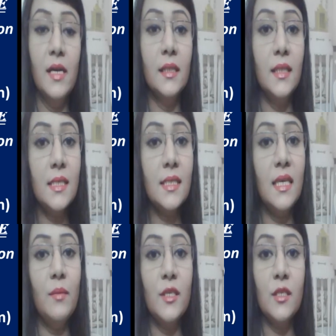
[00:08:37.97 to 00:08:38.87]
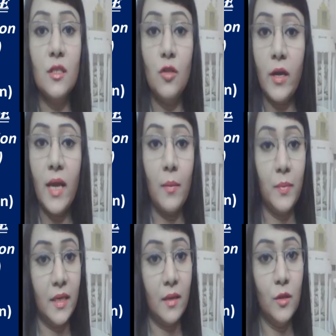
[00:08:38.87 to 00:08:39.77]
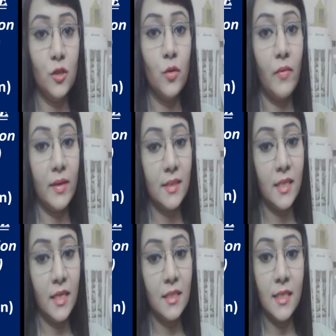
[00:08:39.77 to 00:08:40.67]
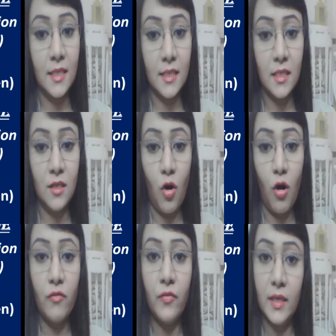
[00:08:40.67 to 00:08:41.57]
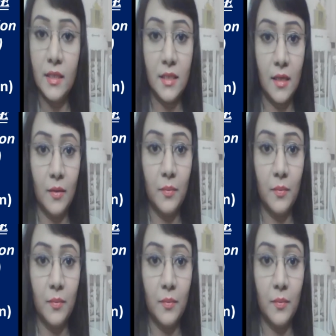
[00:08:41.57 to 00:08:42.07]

This scheme is not applicable to a resident citizen of India.